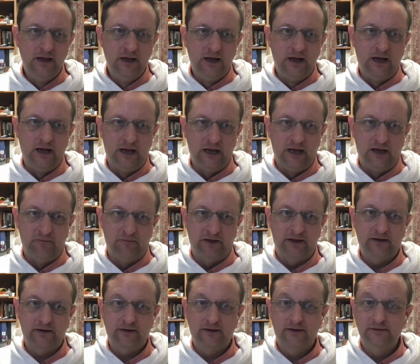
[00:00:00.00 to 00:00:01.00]
Um,
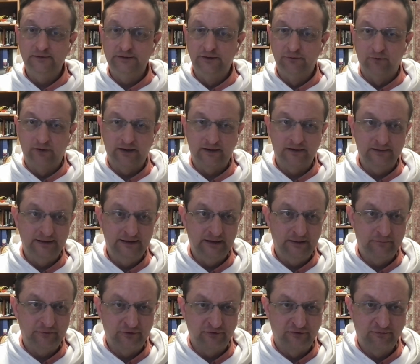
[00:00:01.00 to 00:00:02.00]
you want to clean
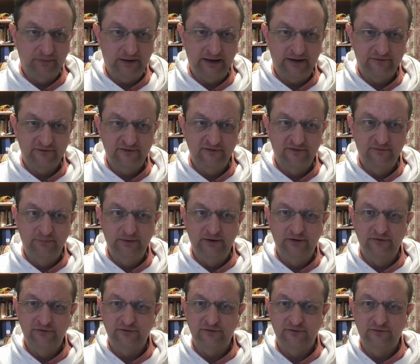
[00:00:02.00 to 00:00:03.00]
up your spots and
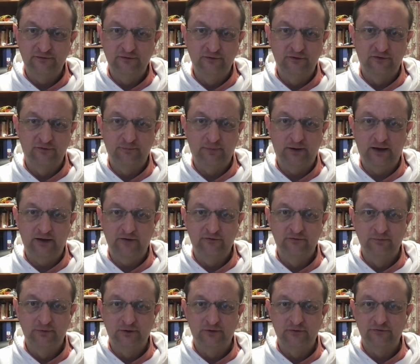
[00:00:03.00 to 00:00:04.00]
spills as soon as
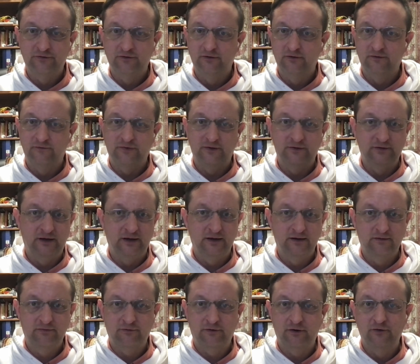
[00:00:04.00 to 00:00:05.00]
possible. So if the
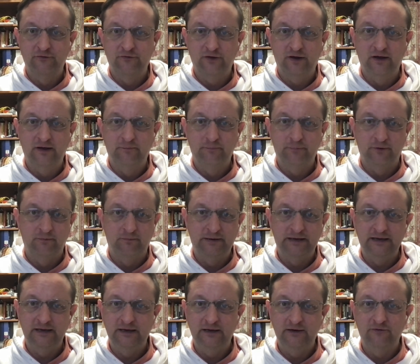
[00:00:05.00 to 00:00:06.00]
dog throws up or
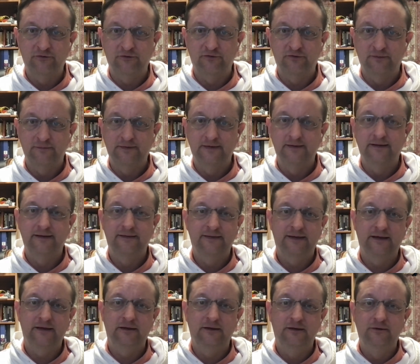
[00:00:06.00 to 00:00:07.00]
pees or something like
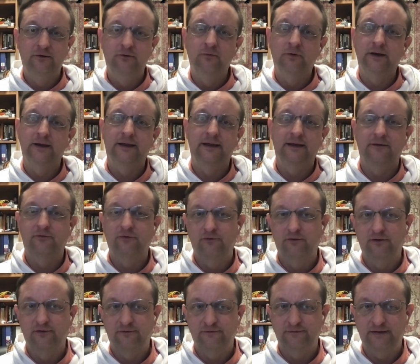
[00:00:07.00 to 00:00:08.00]
that, you do want to get to
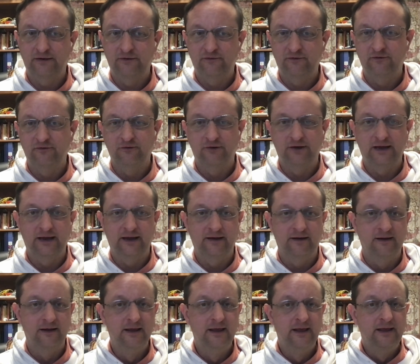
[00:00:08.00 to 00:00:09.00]
it as fast as you
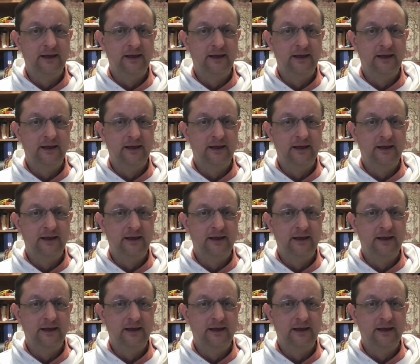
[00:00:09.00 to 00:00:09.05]
can.